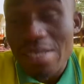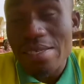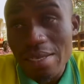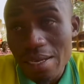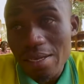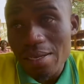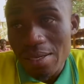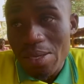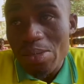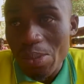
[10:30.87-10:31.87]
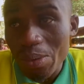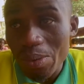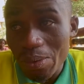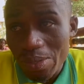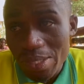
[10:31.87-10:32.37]
Yeah. So
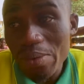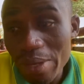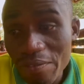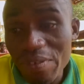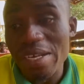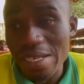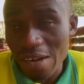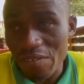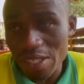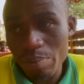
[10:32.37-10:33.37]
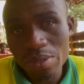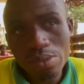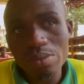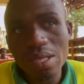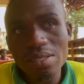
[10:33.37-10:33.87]
they were very comfortable.
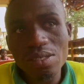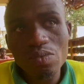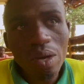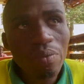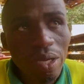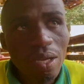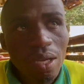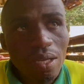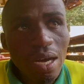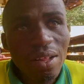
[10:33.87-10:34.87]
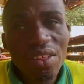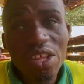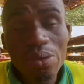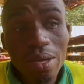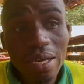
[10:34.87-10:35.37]
So that is one way. Another
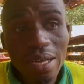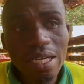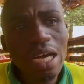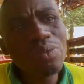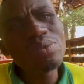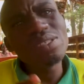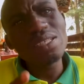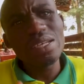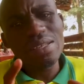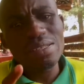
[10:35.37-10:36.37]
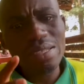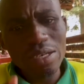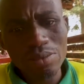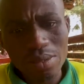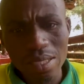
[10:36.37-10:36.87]
thing you can learn. And we started this
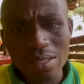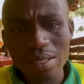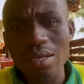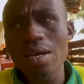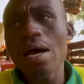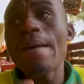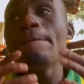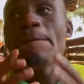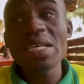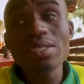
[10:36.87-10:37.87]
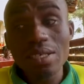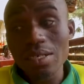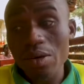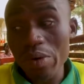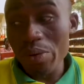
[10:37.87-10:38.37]
culture center
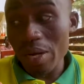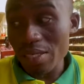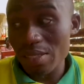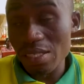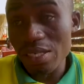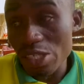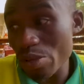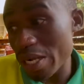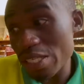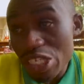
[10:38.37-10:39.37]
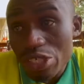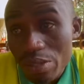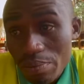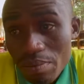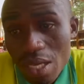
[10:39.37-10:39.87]
majorly when we had started this
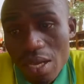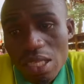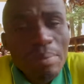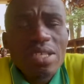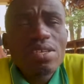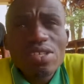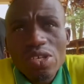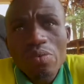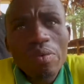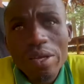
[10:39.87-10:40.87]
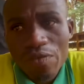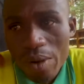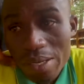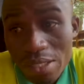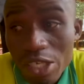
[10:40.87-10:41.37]
organization. The major thing we were
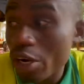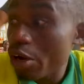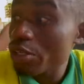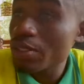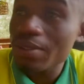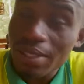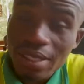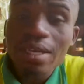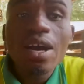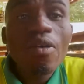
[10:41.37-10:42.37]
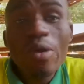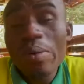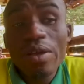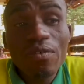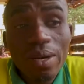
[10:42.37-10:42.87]
focusing on we
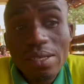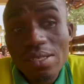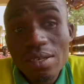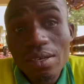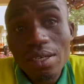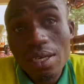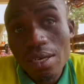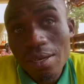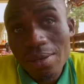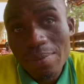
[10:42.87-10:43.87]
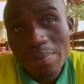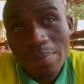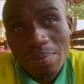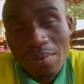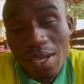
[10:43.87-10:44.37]
were focusing on uh,
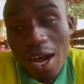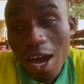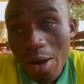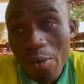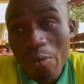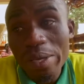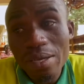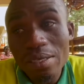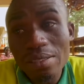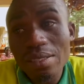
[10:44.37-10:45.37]
how we can